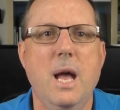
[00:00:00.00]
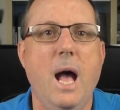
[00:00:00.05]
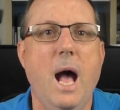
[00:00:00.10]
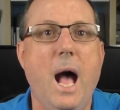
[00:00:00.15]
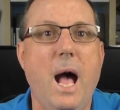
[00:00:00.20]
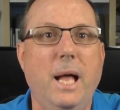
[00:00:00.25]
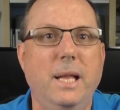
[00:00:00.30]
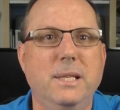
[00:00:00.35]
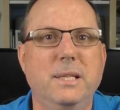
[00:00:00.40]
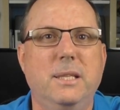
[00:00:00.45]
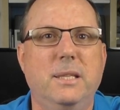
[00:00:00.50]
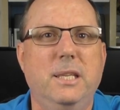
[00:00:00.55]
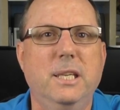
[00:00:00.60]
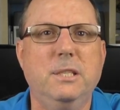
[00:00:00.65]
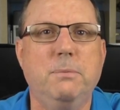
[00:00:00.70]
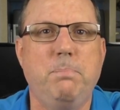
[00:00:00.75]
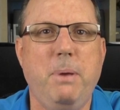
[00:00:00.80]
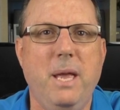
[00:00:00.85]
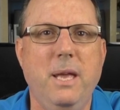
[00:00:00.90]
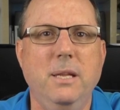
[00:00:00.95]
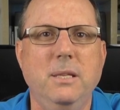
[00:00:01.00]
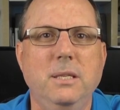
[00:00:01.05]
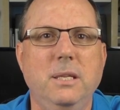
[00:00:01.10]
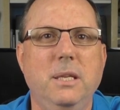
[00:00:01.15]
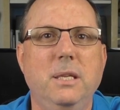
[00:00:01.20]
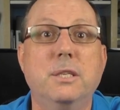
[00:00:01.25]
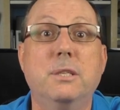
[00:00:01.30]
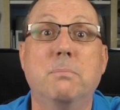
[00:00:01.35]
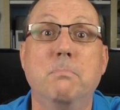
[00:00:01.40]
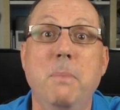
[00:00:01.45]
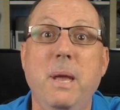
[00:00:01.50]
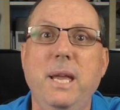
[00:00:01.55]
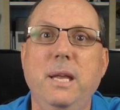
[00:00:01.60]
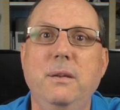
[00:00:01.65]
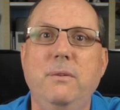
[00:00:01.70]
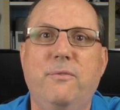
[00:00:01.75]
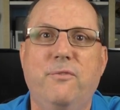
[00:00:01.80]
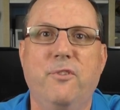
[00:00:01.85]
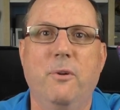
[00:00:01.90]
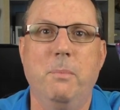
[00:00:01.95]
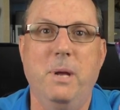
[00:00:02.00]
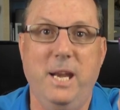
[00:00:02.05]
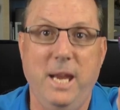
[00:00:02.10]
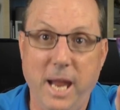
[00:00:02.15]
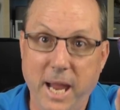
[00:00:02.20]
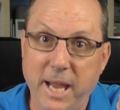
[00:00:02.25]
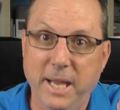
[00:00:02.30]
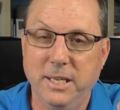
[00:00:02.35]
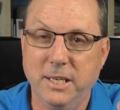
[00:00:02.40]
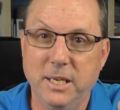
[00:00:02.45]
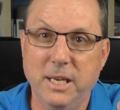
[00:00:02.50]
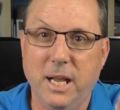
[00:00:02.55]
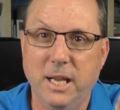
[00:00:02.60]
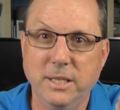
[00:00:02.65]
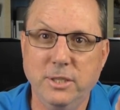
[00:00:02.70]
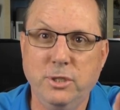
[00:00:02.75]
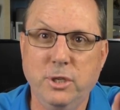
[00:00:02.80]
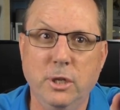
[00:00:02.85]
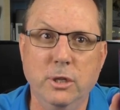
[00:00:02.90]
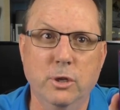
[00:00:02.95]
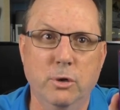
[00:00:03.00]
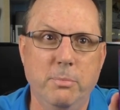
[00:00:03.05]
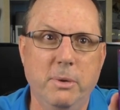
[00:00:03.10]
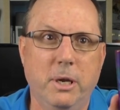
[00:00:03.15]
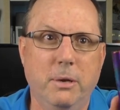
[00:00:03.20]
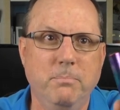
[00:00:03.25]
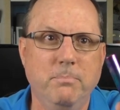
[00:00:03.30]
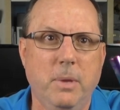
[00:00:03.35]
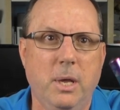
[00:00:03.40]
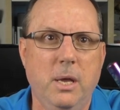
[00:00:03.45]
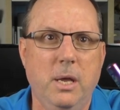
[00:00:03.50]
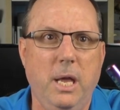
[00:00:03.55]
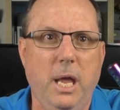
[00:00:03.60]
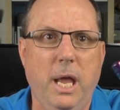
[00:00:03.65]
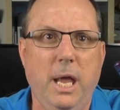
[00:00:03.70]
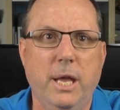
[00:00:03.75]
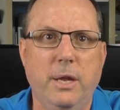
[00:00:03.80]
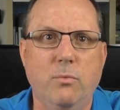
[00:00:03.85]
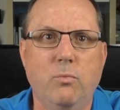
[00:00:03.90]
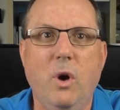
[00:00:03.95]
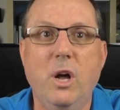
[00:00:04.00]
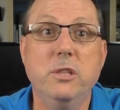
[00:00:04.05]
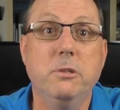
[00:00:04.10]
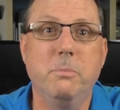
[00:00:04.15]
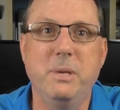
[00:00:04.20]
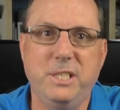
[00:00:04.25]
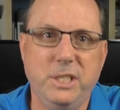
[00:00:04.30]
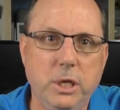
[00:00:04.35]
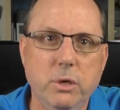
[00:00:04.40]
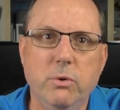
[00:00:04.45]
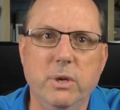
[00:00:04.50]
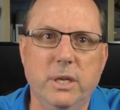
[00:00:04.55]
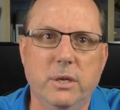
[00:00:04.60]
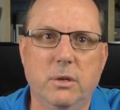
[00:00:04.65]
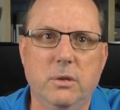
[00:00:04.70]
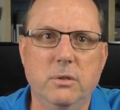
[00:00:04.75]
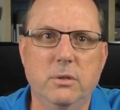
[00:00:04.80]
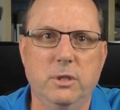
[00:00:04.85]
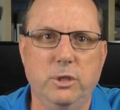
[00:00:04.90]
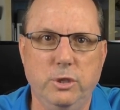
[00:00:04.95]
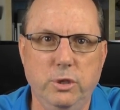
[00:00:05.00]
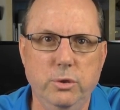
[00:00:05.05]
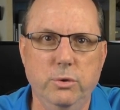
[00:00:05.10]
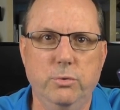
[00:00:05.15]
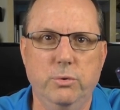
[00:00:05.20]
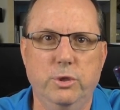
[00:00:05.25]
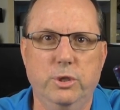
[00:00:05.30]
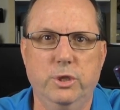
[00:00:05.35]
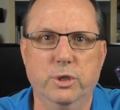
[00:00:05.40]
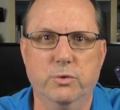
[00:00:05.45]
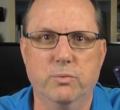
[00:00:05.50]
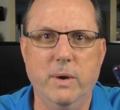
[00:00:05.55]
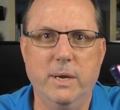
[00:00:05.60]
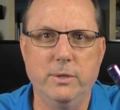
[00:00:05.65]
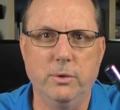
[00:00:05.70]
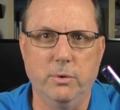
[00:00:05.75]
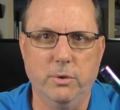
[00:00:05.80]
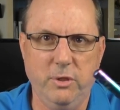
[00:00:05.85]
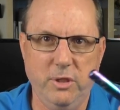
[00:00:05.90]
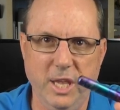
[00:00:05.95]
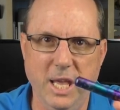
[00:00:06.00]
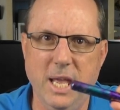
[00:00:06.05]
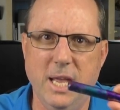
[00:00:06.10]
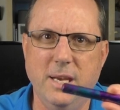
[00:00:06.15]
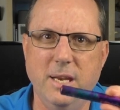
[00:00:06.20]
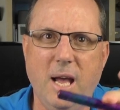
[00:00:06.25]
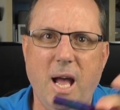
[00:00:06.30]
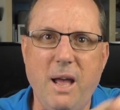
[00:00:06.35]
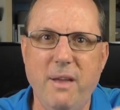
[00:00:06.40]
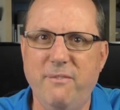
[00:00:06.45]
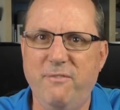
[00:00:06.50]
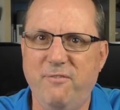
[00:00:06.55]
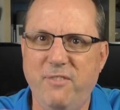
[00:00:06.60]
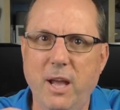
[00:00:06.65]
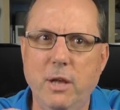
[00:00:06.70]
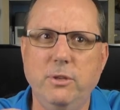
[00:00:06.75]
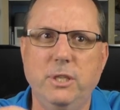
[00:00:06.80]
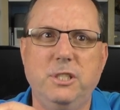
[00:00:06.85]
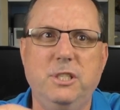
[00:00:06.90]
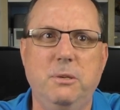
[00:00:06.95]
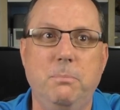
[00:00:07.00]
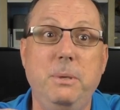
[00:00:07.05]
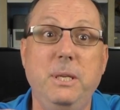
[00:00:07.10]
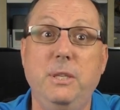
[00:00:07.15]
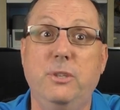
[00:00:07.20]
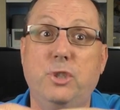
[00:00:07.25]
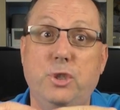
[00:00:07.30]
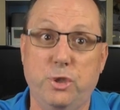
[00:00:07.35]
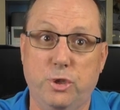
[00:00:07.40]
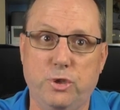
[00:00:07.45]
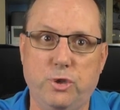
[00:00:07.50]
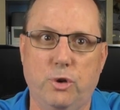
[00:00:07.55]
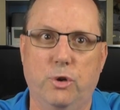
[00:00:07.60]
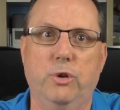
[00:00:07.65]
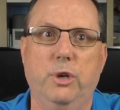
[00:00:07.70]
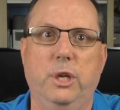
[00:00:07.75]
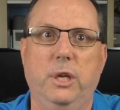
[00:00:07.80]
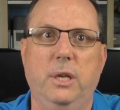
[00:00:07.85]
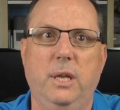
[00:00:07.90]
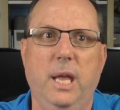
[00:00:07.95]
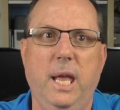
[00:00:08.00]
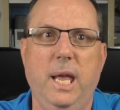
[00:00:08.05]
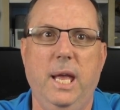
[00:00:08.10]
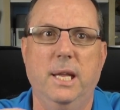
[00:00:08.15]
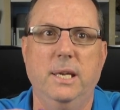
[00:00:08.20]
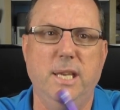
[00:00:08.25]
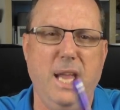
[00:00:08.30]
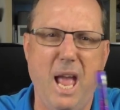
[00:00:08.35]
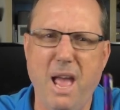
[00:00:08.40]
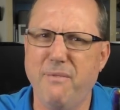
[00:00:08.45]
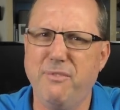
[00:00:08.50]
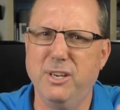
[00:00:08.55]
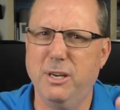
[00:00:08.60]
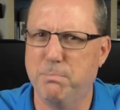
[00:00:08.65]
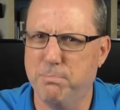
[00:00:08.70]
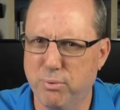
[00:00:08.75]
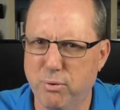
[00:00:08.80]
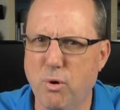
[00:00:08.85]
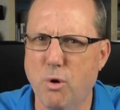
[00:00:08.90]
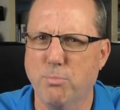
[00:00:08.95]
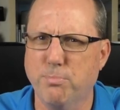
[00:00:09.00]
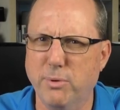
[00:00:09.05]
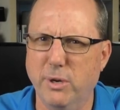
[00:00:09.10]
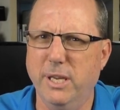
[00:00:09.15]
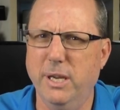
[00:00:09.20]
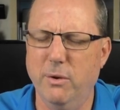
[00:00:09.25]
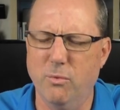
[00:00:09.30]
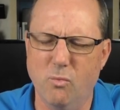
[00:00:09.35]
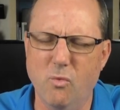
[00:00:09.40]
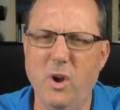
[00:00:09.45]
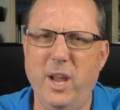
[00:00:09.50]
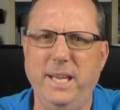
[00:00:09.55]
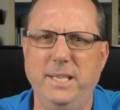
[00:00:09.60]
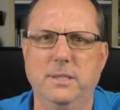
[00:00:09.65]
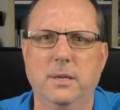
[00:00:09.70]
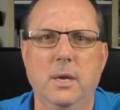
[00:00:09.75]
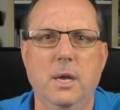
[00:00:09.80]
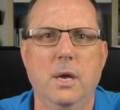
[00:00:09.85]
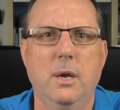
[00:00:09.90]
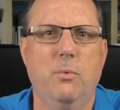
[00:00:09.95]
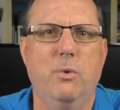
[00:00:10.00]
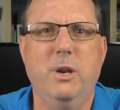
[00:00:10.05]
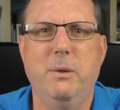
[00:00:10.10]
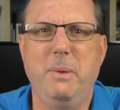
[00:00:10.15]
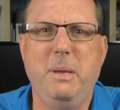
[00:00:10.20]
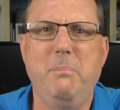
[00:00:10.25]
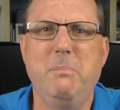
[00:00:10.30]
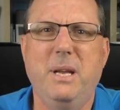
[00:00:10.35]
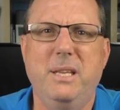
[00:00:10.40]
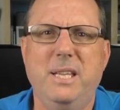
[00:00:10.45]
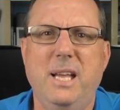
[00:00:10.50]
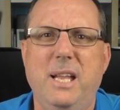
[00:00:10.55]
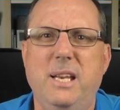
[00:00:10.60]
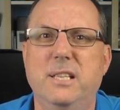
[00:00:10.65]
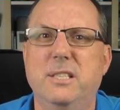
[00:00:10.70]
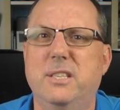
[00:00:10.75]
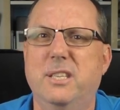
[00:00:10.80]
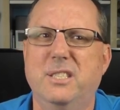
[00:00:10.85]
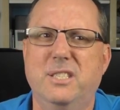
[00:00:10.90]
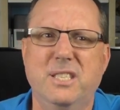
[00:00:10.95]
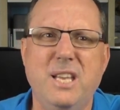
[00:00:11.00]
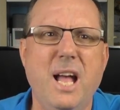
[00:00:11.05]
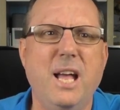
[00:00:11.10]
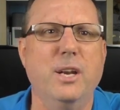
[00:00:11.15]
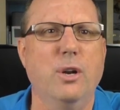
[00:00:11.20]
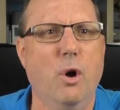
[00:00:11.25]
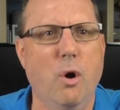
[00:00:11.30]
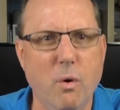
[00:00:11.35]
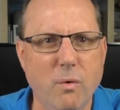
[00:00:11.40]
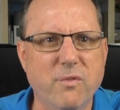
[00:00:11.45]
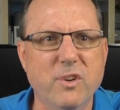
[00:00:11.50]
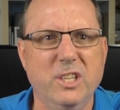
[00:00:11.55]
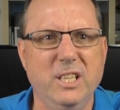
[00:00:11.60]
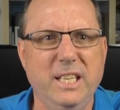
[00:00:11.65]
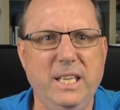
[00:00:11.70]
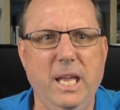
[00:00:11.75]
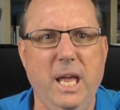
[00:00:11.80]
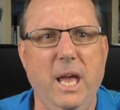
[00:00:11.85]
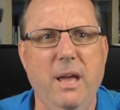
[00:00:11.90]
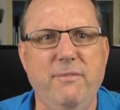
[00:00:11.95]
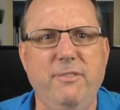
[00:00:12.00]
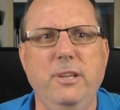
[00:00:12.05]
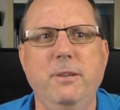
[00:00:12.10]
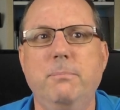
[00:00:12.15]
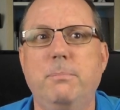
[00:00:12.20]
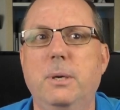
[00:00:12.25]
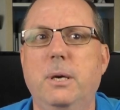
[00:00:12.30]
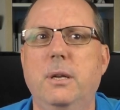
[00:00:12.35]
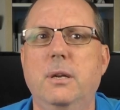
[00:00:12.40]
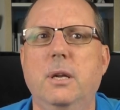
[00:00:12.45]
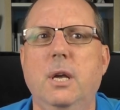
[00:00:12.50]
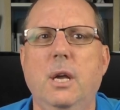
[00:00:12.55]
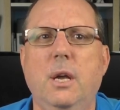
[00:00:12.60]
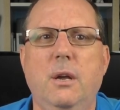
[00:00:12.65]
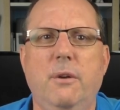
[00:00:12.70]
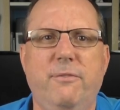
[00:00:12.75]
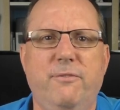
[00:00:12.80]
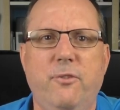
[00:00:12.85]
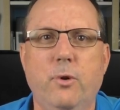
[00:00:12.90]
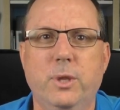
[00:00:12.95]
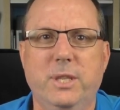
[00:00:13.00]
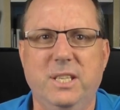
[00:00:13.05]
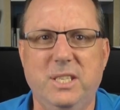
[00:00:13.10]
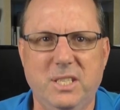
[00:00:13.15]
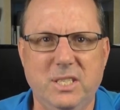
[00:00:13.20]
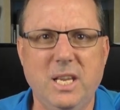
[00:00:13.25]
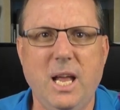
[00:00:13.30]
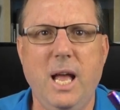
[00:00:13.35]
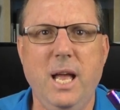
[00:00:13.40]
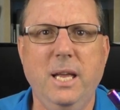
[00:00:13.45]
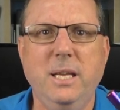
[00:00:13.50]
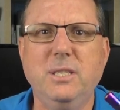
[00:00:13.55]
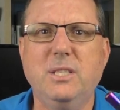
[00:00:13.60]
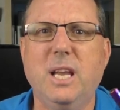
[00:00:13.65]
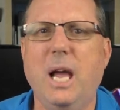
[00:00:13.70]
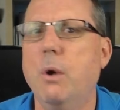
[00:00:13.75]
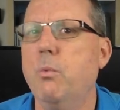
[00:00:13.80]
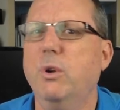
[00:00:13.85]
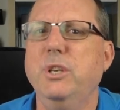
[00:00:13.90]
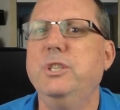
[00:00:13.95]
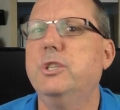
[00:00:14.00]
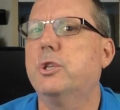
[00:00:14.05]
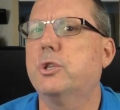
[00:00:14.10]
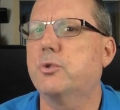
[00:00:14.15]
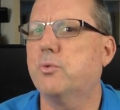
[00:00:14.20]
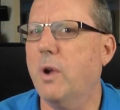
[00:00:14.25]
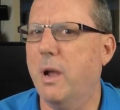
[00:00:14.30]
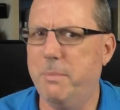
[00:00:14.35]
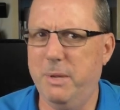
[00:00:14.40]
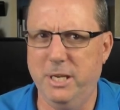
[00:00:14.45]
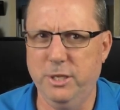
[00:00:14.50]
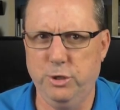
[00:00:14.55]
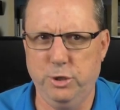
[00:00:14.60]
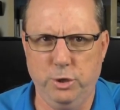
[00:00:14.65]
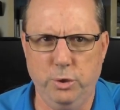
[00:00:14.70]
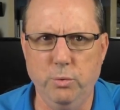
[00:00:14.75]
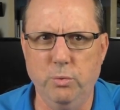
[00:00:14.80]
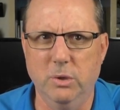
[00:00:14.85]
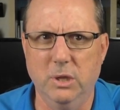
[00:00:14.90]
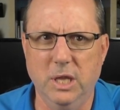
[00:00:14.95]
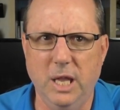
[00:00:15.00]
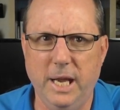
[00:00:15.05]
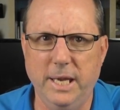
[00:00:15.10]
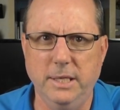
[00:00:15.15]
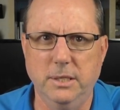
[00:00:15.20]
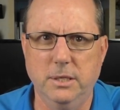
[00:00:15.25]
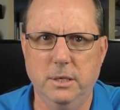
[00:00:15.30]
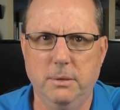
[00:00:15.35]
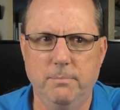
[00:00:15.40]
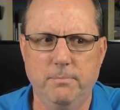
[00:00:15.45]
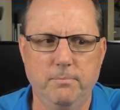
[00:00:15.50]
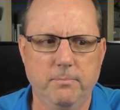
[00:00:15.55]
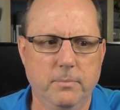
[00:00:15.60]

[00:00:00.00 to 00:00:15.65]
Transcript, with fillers: Uh, this pen is made from an anodized aluminum, and while the material used is rather thin, I've found it to be sturdy and have an appropriate weight. What I mean by that is it's not overly heavy, but for the size, I wouldn't describe it as too light.